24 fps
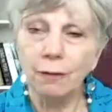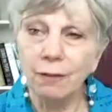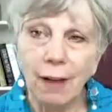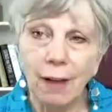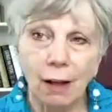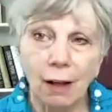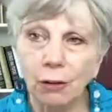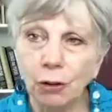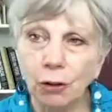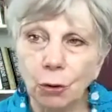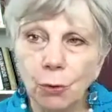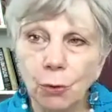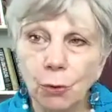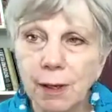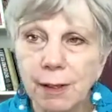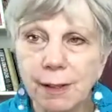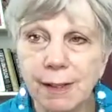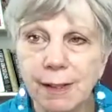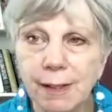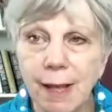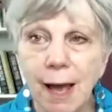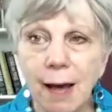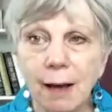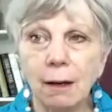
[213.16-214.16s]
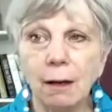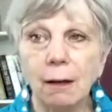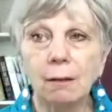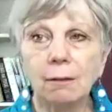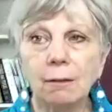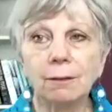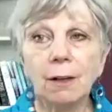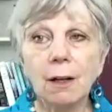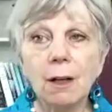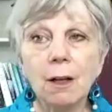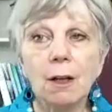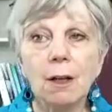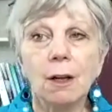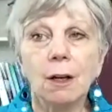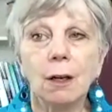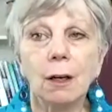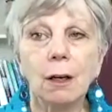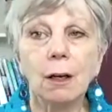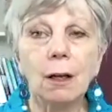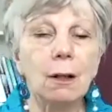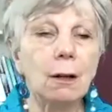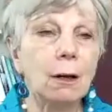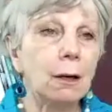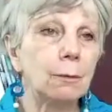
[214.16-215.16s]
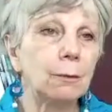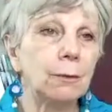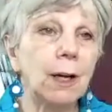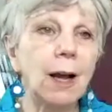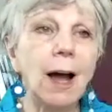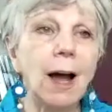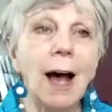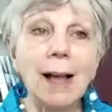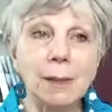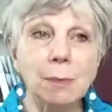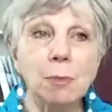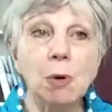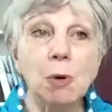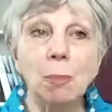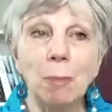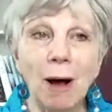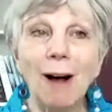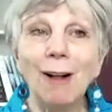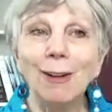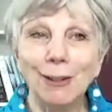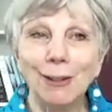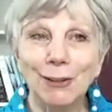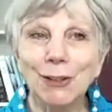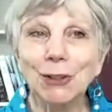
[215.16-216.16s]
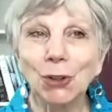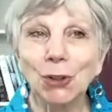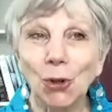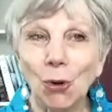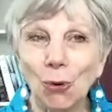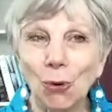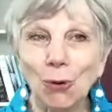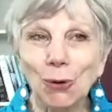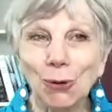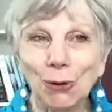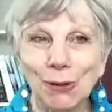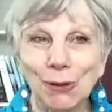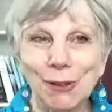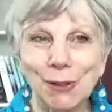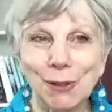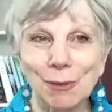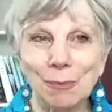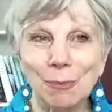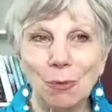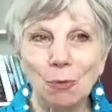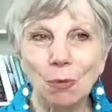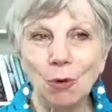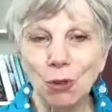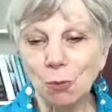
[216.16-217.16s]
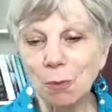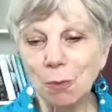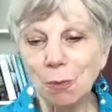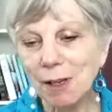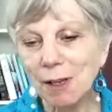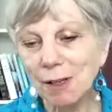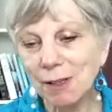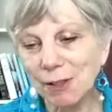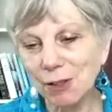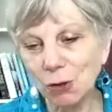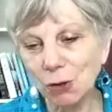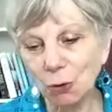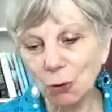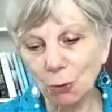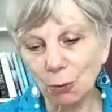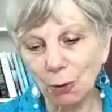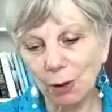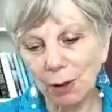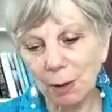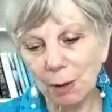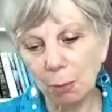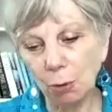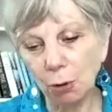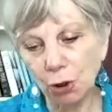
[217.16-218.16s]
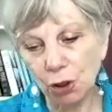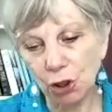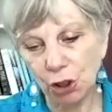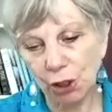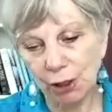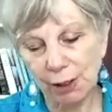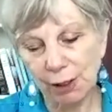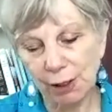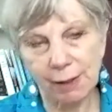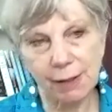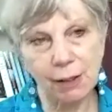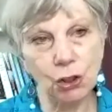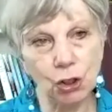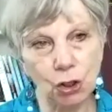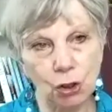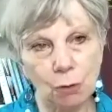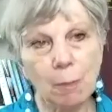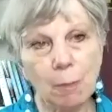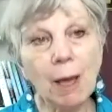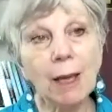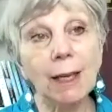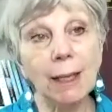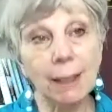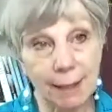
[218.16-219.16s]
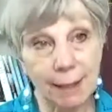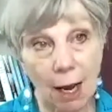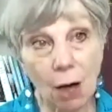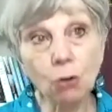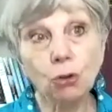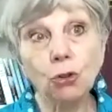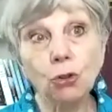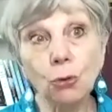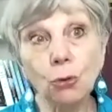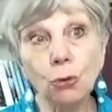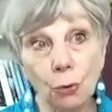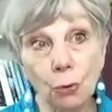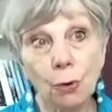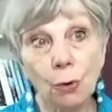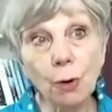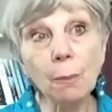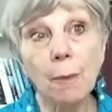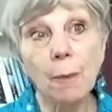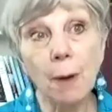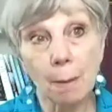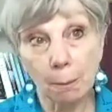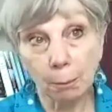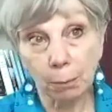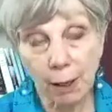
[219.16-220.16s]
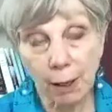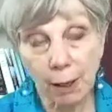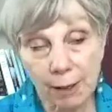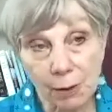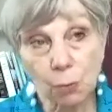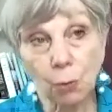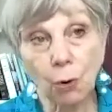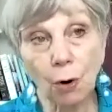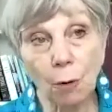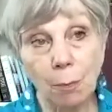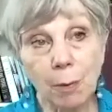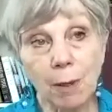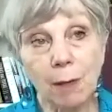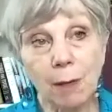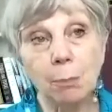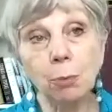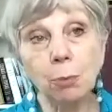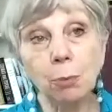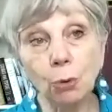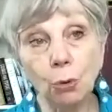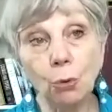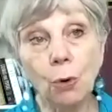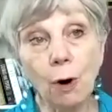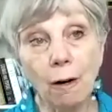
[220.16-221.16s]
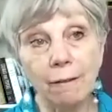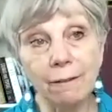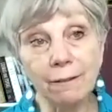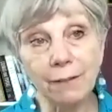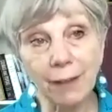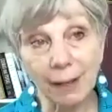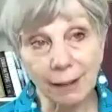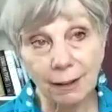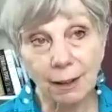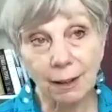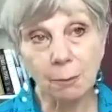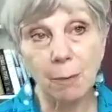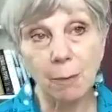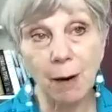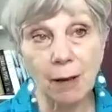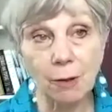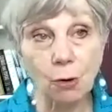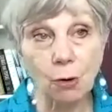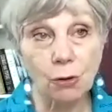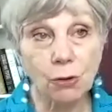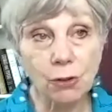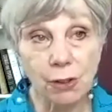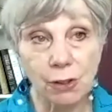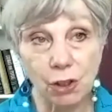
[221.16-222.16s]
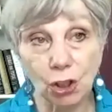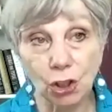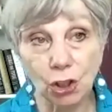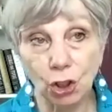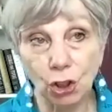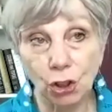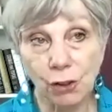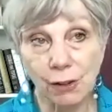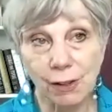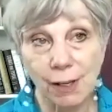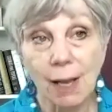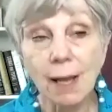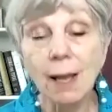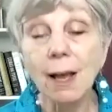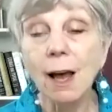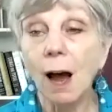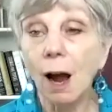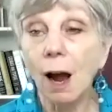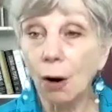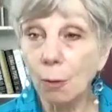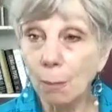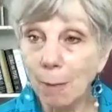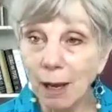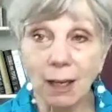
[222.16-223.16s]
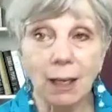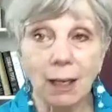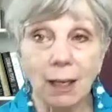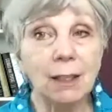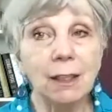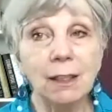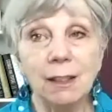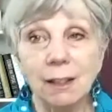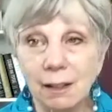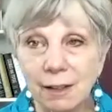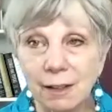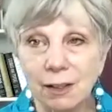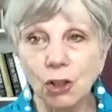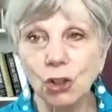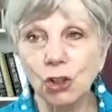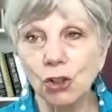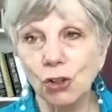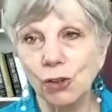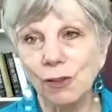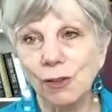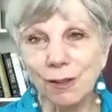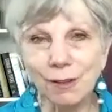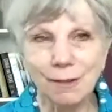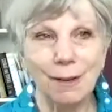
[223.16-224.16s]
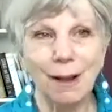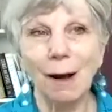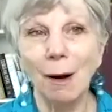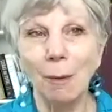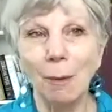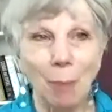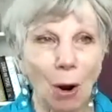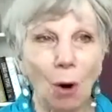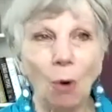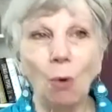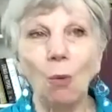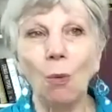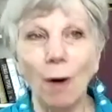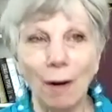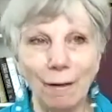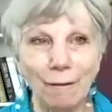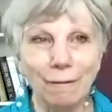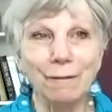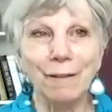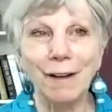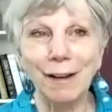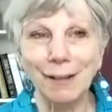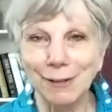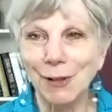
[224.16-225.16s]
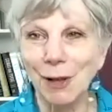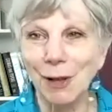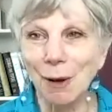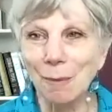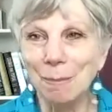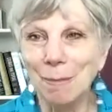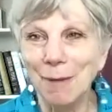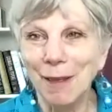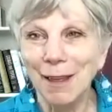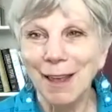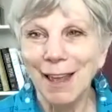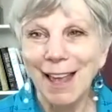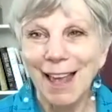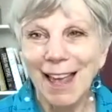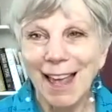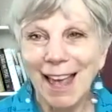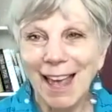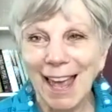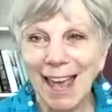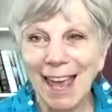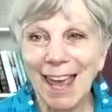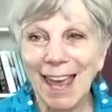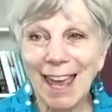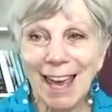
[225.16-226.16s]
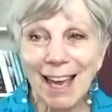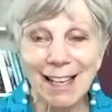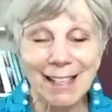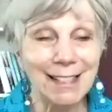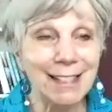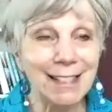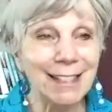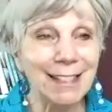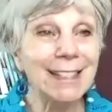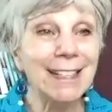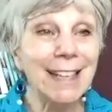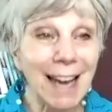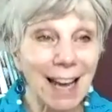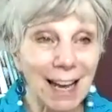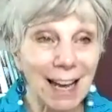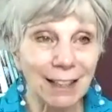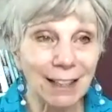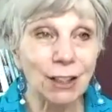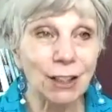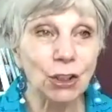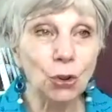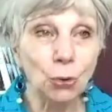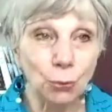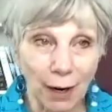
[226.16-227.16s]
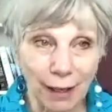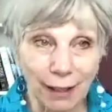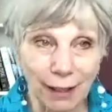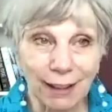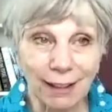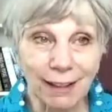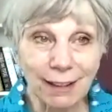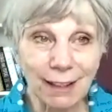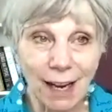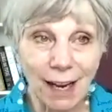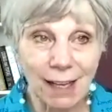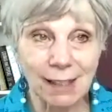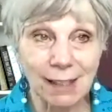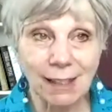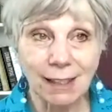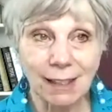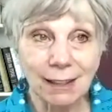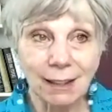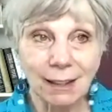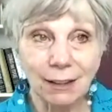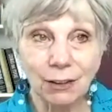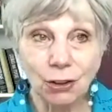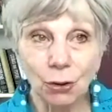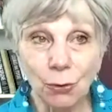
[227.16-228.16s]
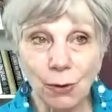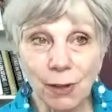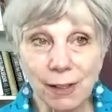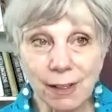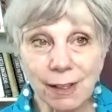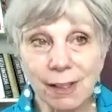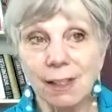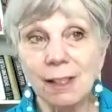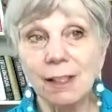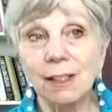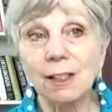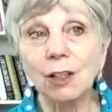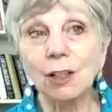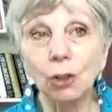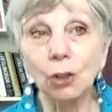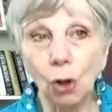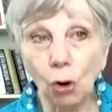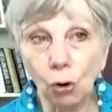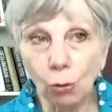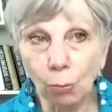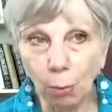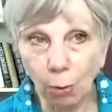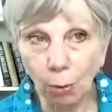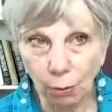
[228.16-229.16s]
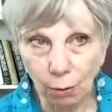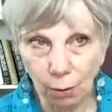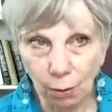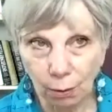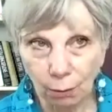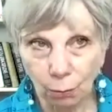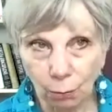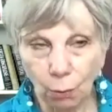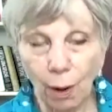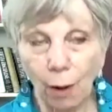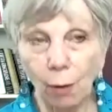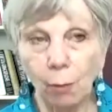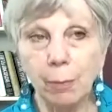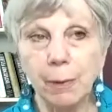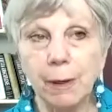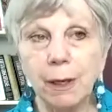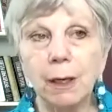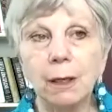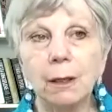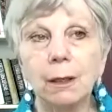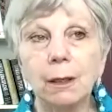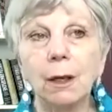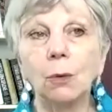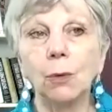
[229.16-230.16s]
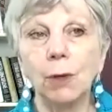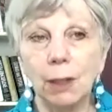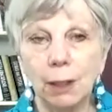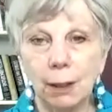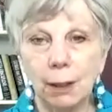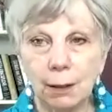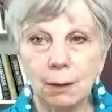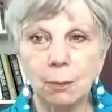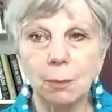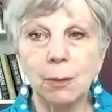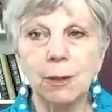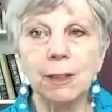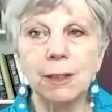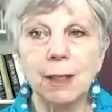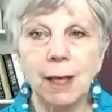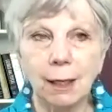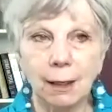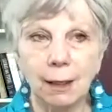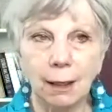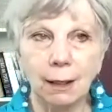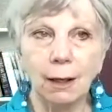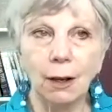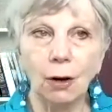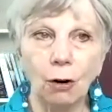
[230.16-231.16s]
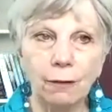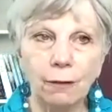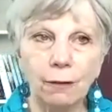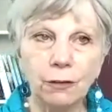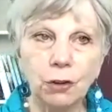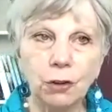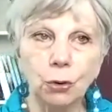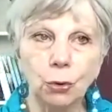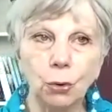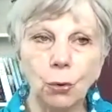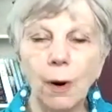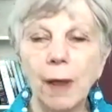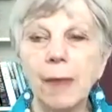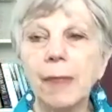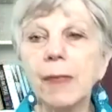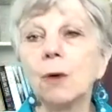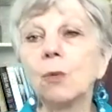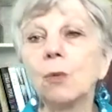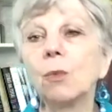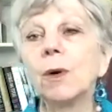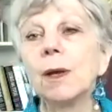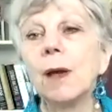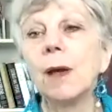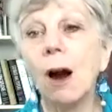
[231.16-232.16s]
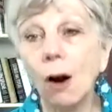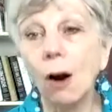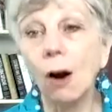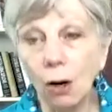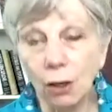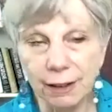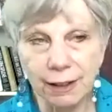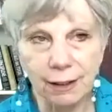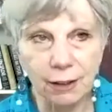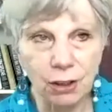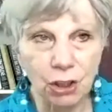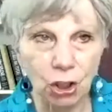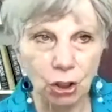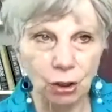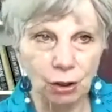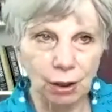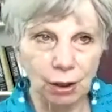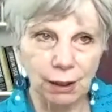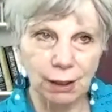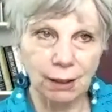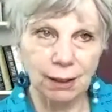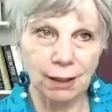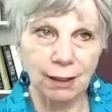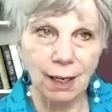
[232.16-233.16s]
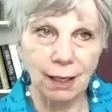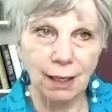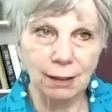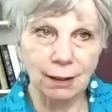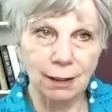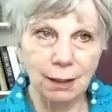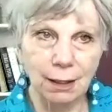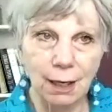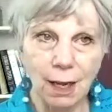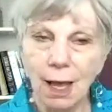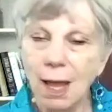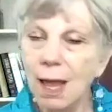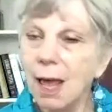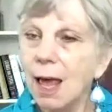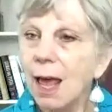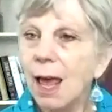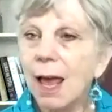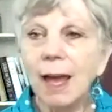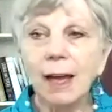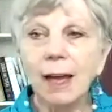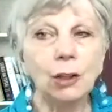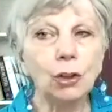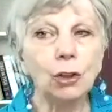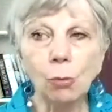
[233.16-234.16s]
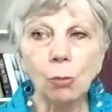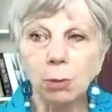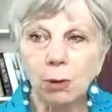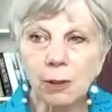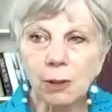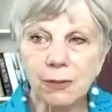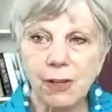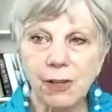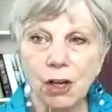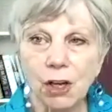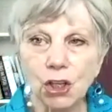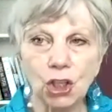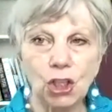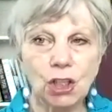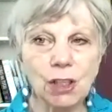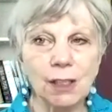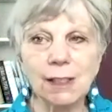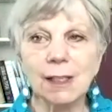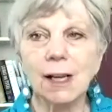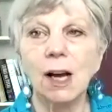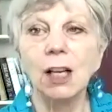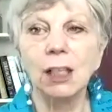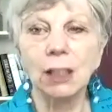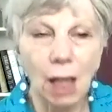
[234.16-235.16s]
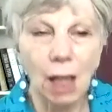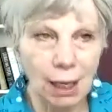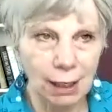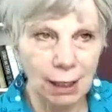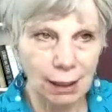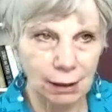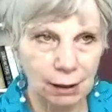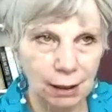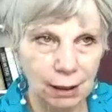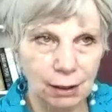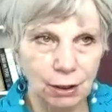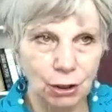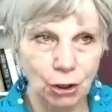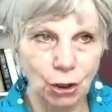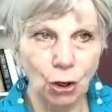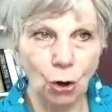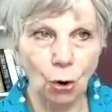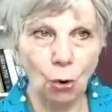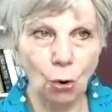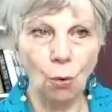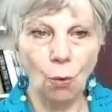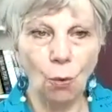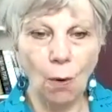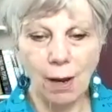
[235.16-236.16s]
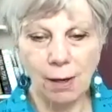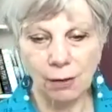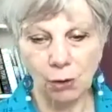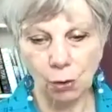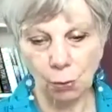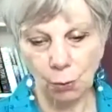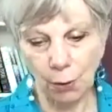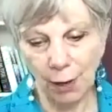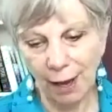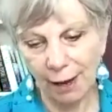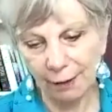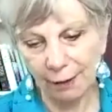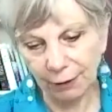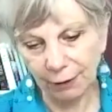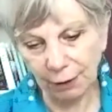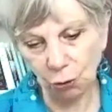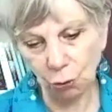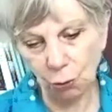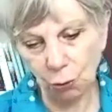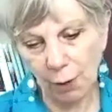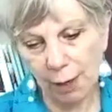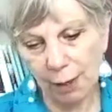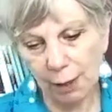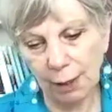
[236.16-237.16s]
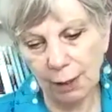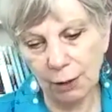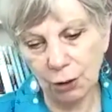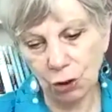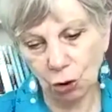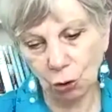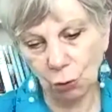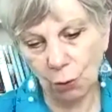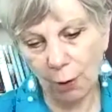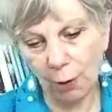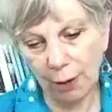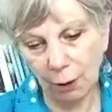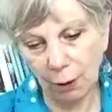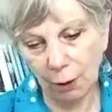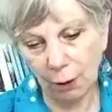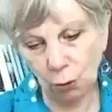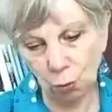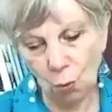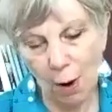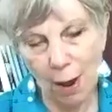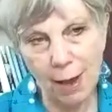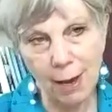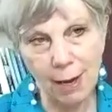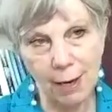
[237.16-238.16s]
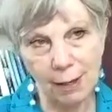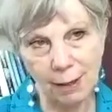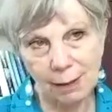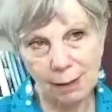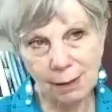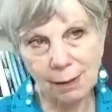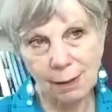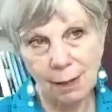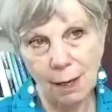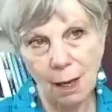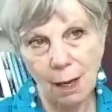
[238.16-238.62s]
value is that of uh, cosmopolitan localism, which means you're really pushing decision making down to the place where people who are affected by those decisions are making the decisions about what affects them. And yet, you're recognizing that there is this global well being that we need to be taking care of too, and that we are digitally connected. And globalization is unlikely to go away. So, we have to create integrated ways